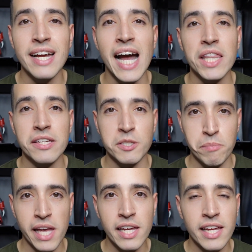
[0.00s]
on this
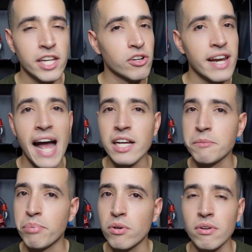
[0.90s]
paint and you're not gonna
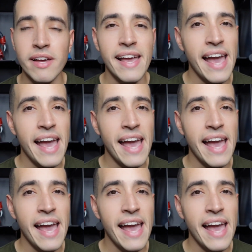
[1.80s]
pull